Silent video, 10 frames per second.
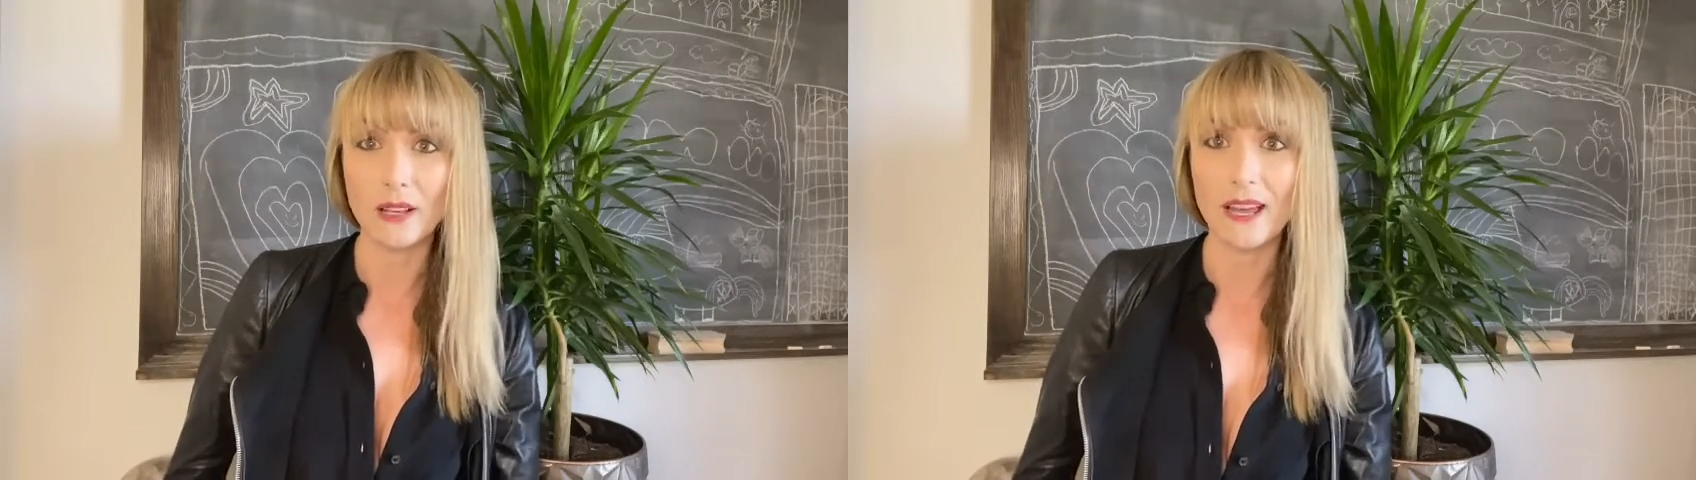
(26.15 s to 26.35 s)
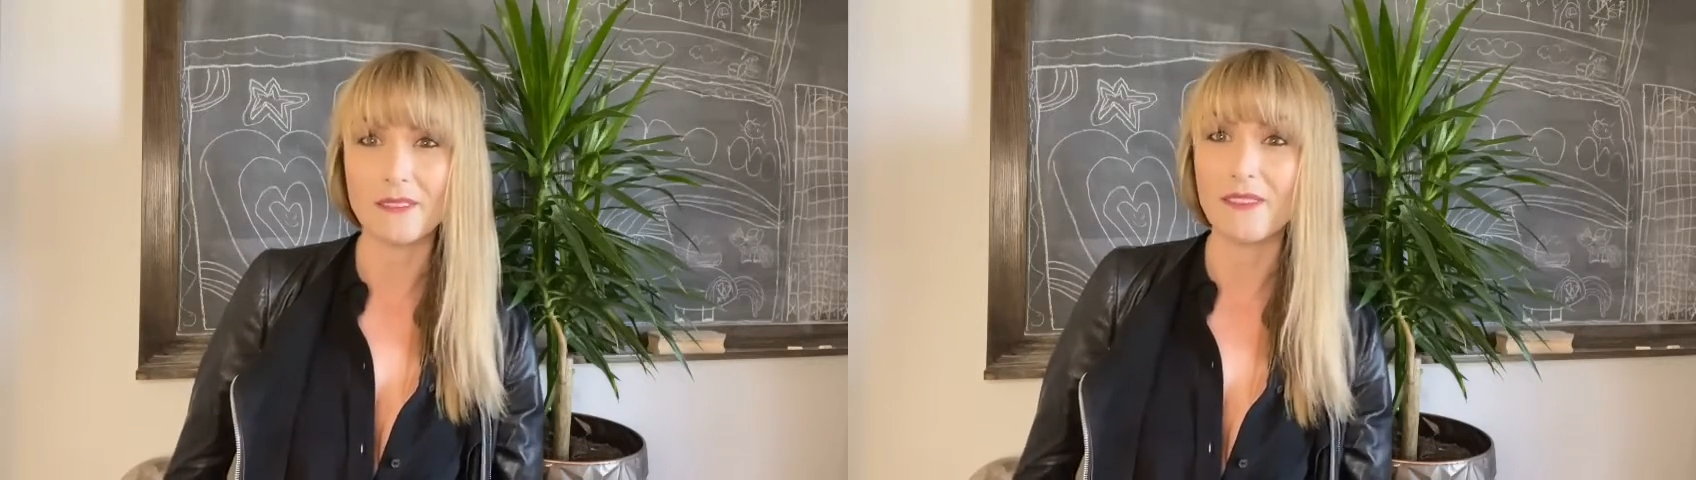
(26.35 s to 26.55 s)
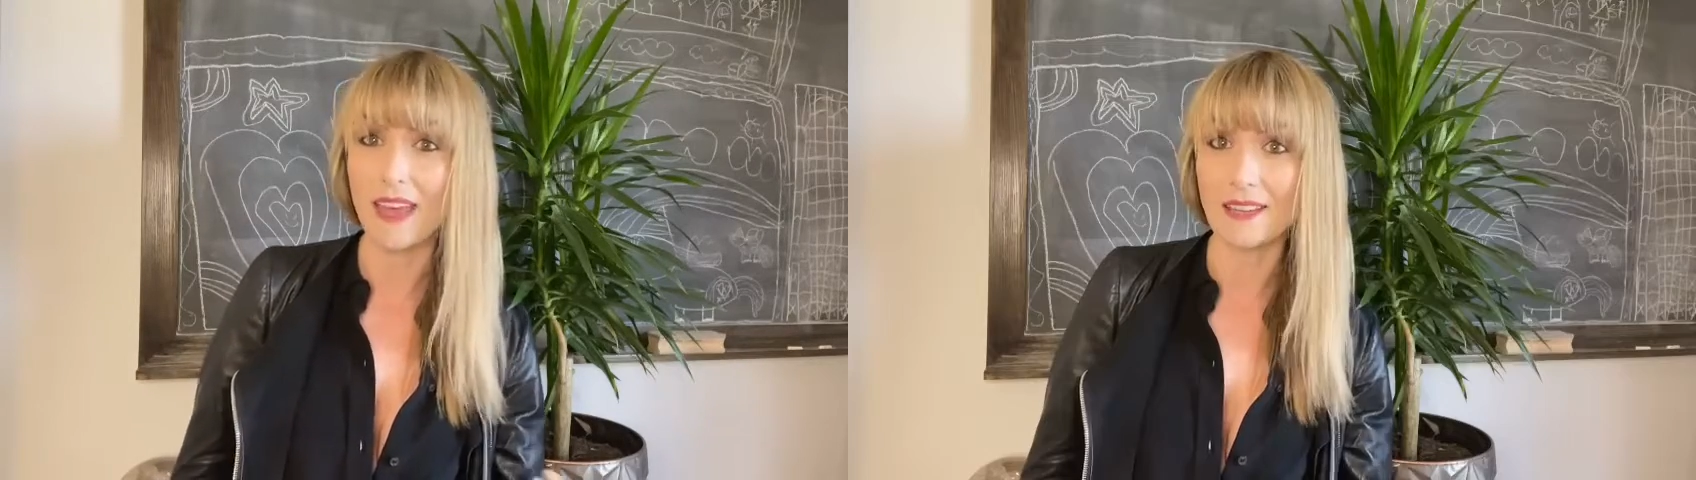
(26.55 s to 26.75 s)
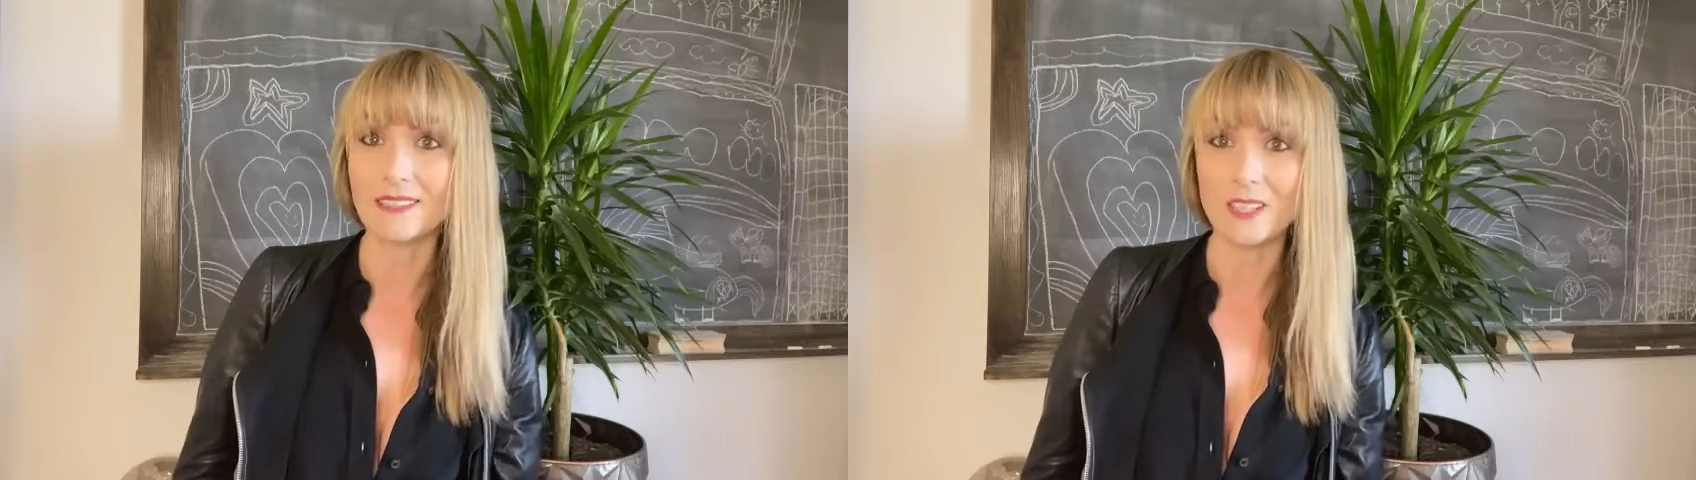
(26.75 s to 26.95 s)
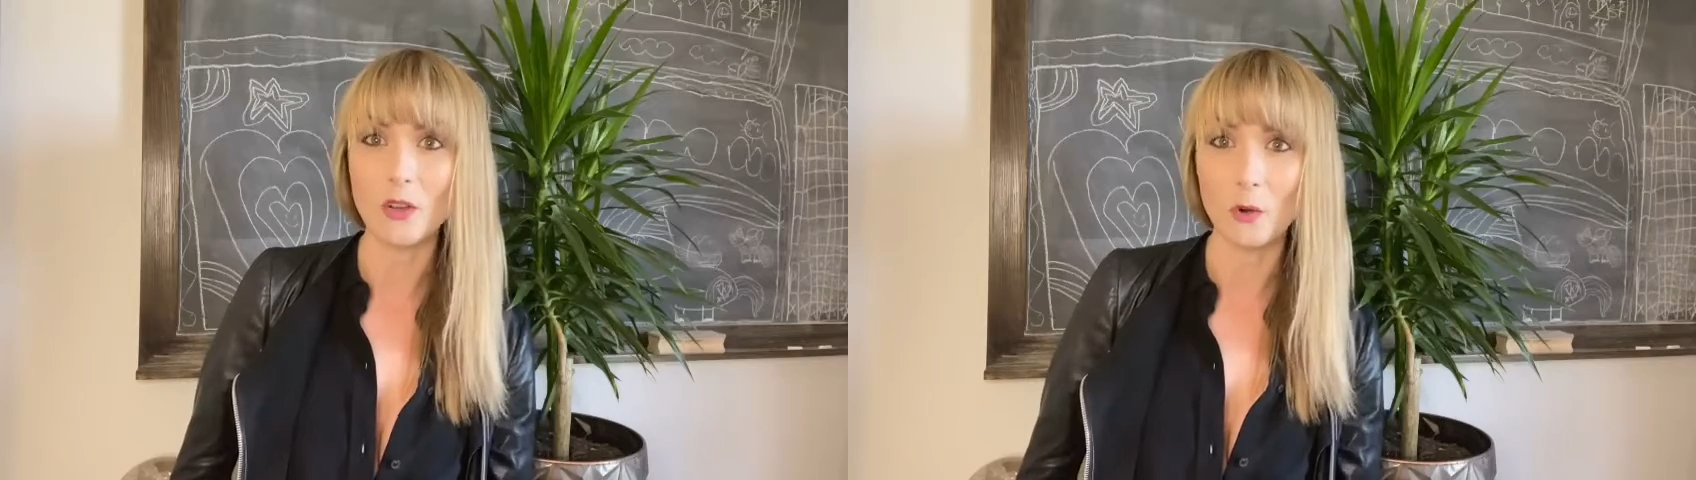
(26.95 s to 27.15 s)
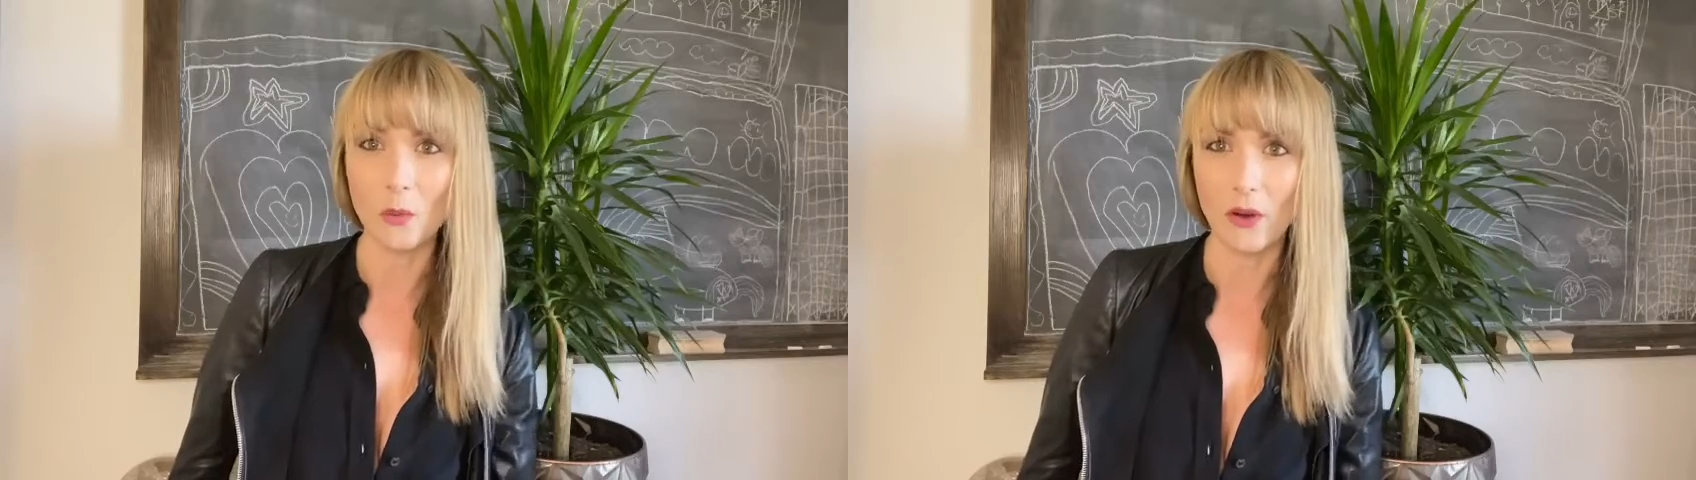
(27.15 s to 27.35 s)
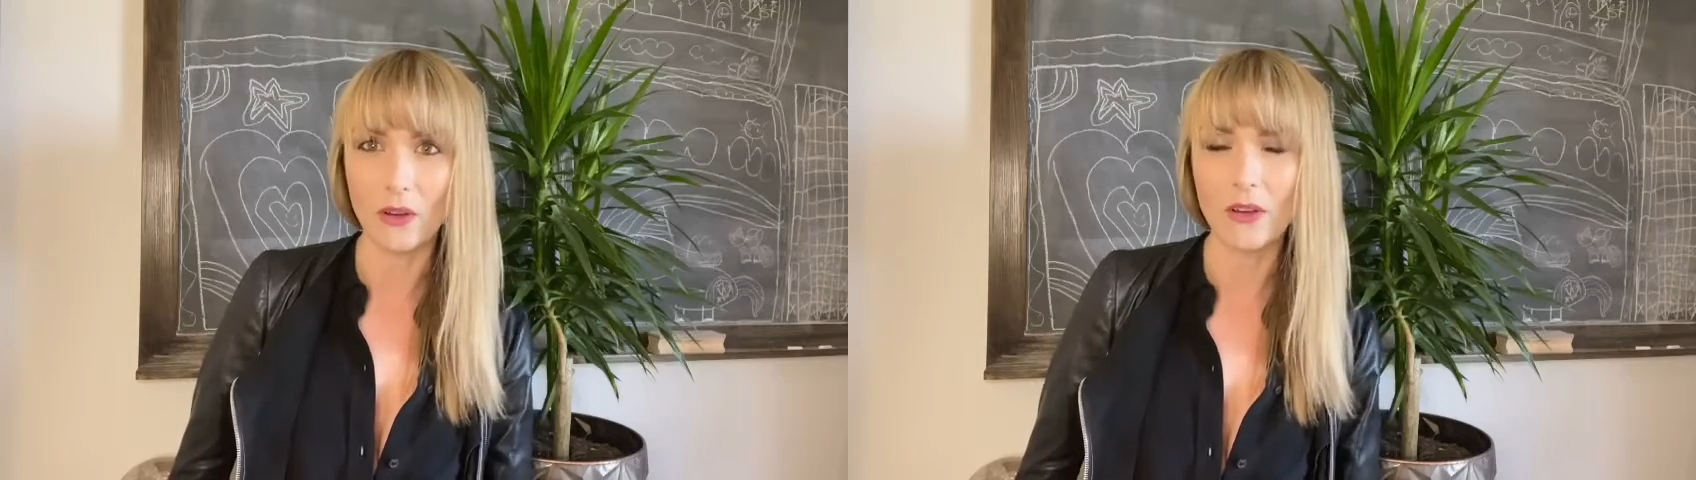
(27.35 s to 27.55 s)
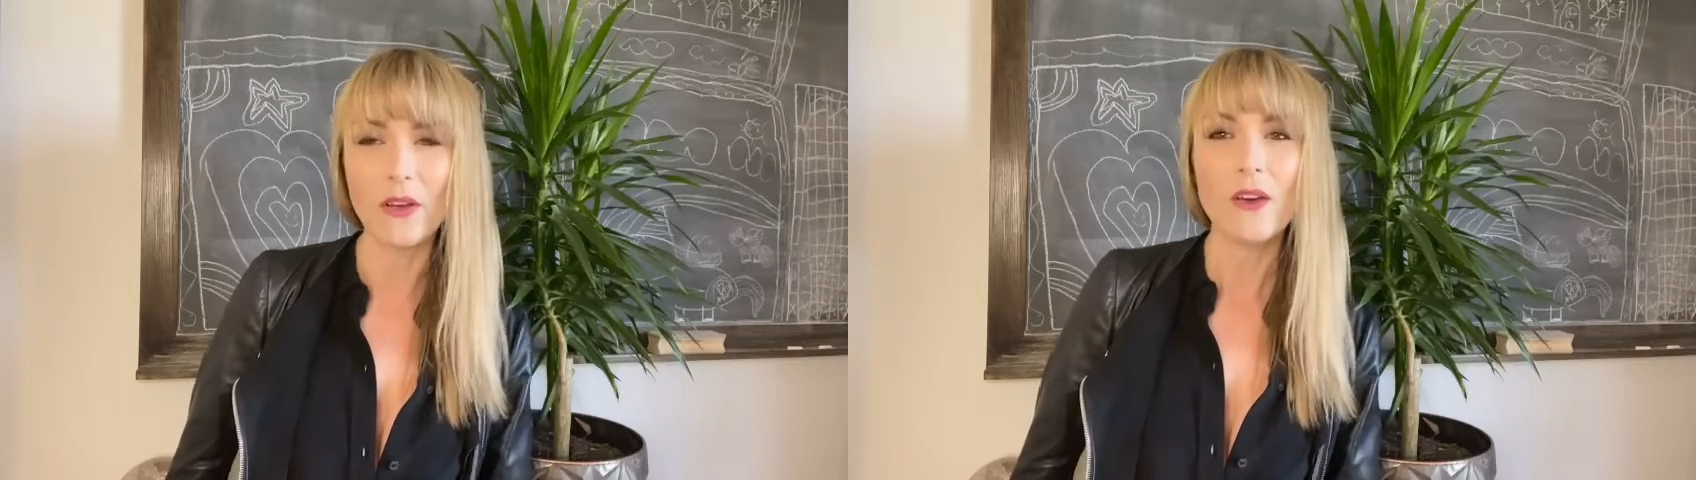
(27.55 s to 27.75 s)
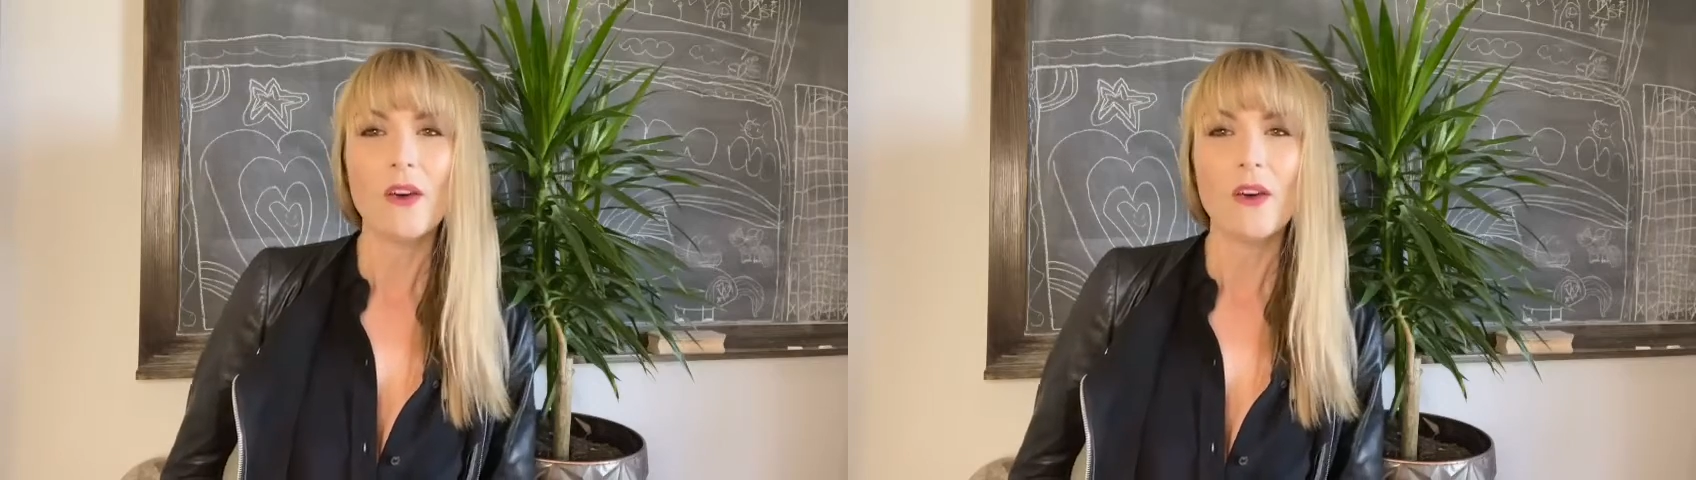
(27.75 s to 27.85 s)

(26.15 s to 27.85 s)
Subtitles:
life and to your work.